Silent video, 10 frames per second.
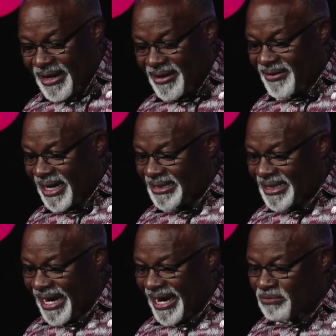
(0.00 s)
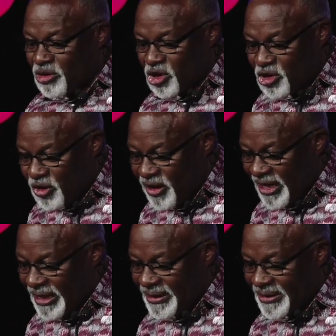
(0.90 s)
Right, I am
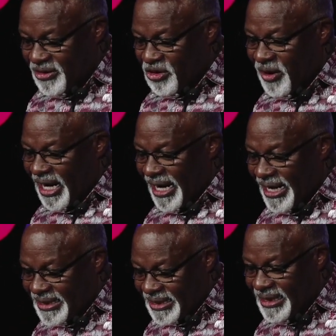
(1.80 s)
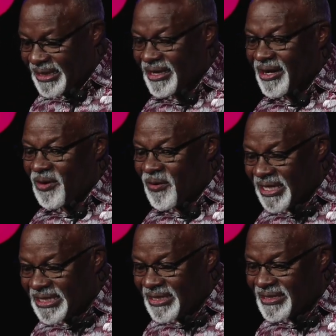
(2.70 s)
sure you are asking,
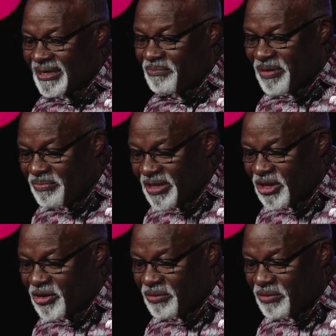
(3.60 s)
what is the biblical